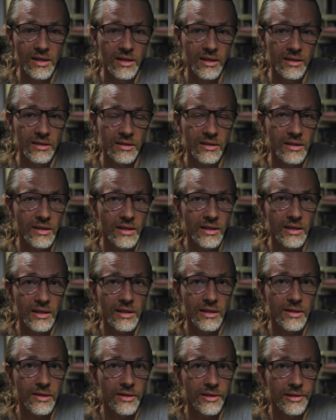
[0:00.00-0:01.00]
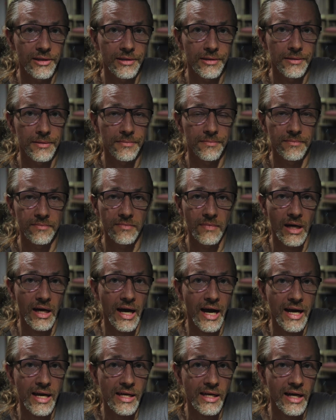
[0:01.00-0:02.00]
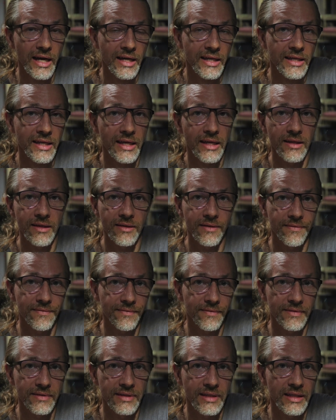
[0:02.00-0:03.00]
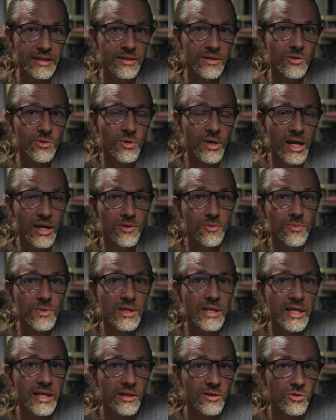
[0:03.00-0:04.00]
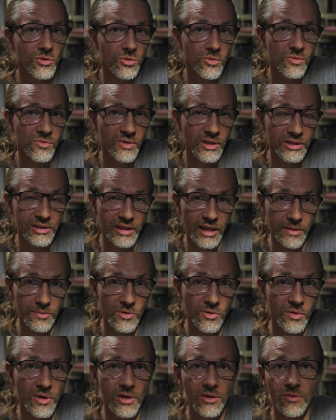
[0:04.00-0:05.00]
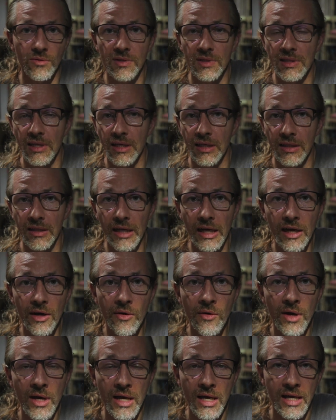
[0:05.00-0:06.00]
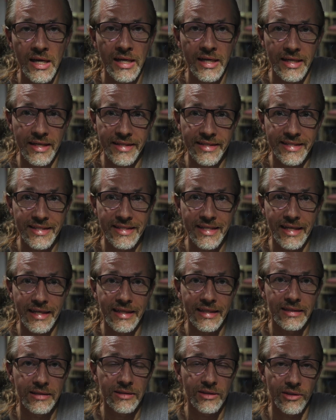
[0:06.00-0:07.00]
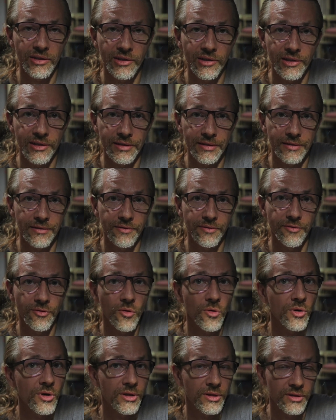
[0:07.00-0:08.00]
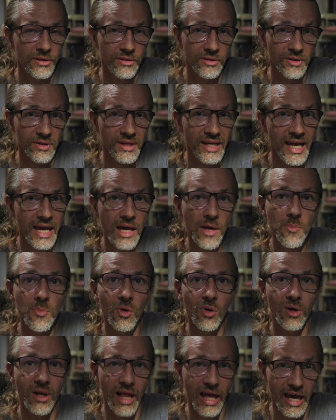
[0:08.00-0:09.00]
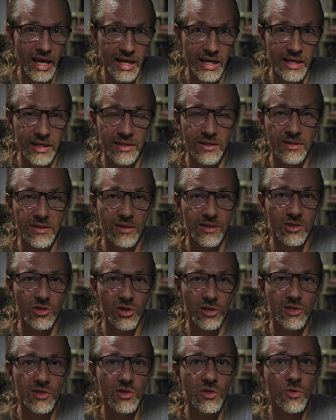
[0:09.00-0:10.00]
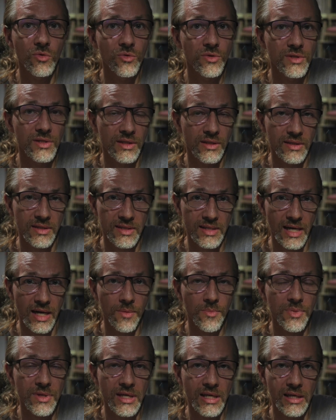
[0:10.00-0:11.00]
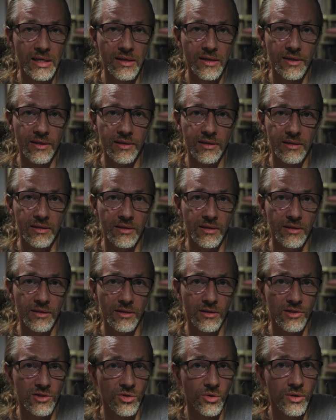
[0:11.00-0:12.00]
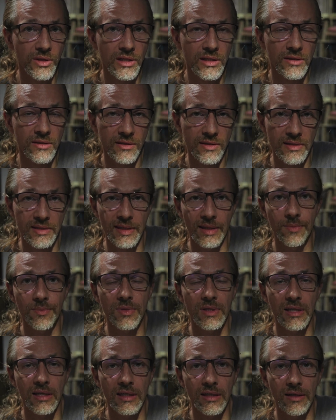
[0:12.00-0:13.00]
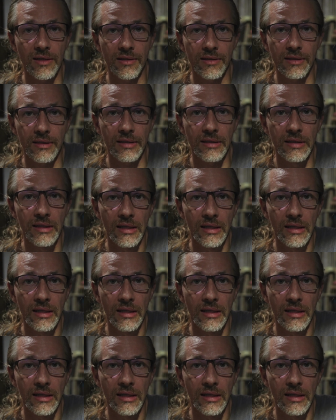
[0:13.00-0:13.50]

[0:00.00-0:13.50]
then, um, I, I, then you can relate to what I'm going to say now. Is that uh, for the cable and just use something uh, solid, something uh,